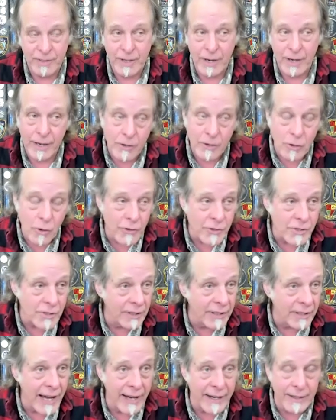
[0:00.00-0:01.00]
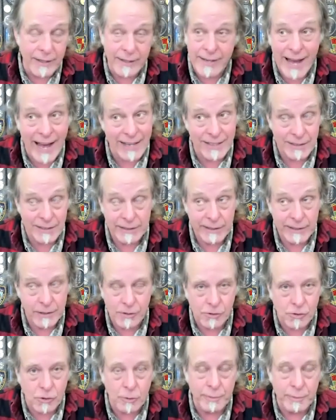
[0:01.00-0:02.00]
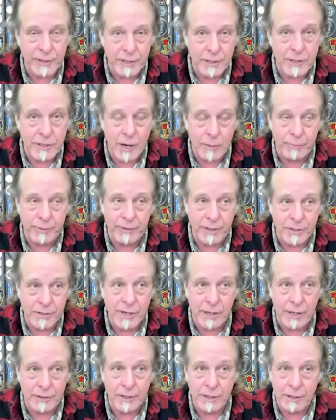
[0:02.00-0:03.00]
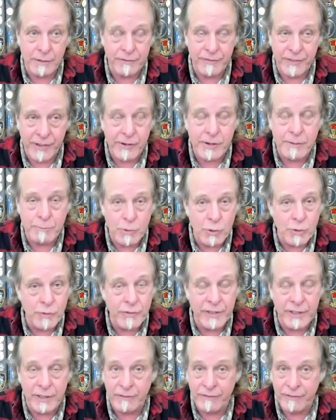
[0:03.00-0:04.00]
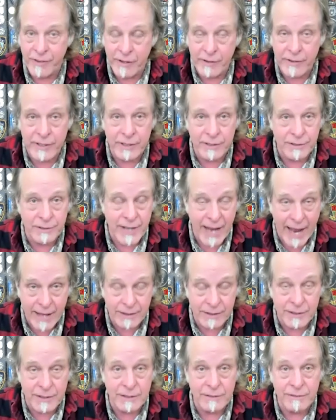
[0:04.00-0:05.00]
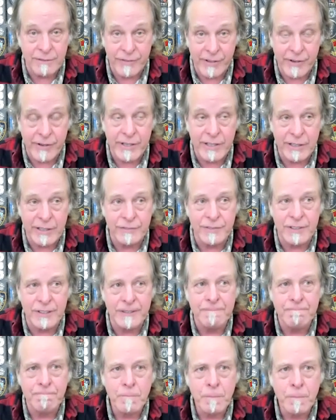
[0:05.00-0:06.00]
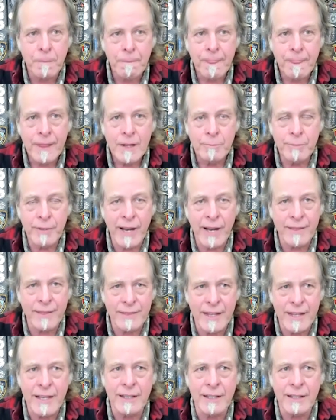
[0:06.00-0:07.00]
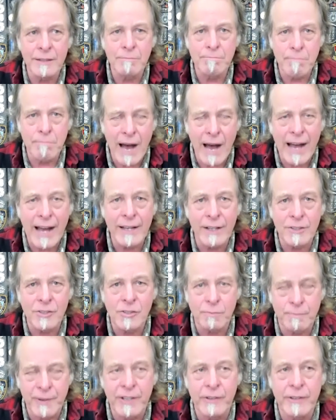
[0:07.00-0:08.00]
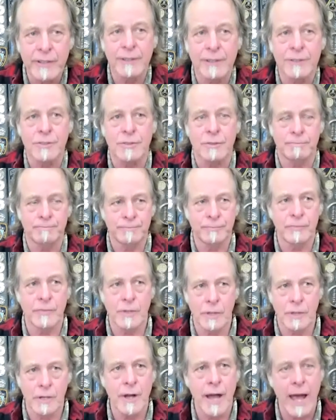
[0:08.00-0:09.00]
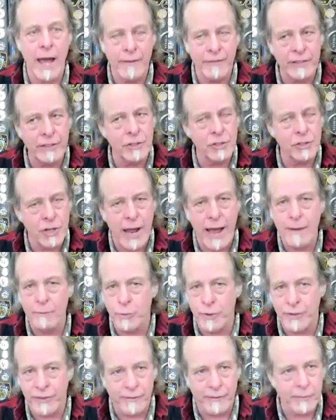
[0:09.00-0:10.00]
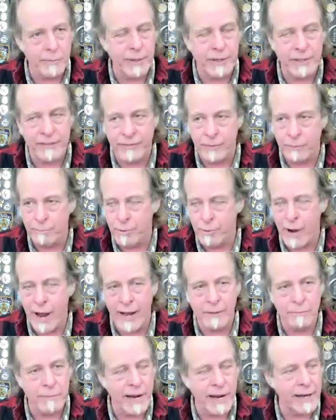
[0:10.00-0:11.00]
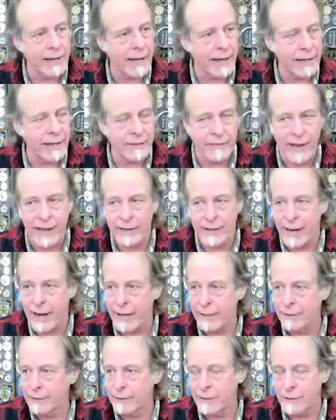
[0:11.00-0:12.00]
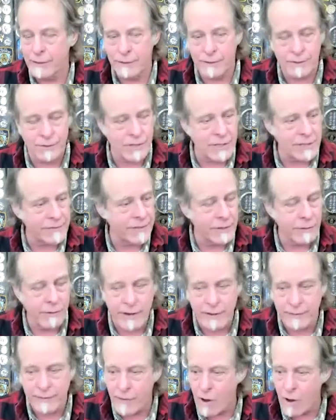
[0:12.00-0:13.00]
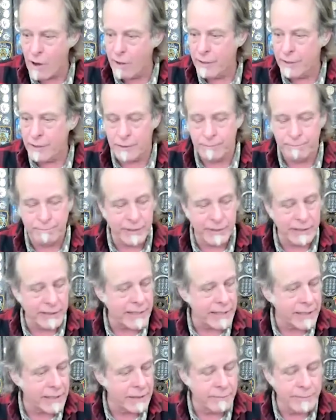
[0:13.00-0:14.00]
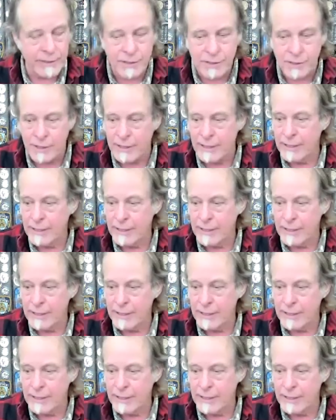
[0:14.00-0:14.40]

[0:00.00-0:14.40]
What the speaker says: Now, I know there's a lot of not clean and sober guitar players out there that are very moving and very talented and very gifted. But I think in my experience, having jammed with everybody from Brian May to Eddie Van Halen to Stevie Ray Vaughan to Billy Gibbons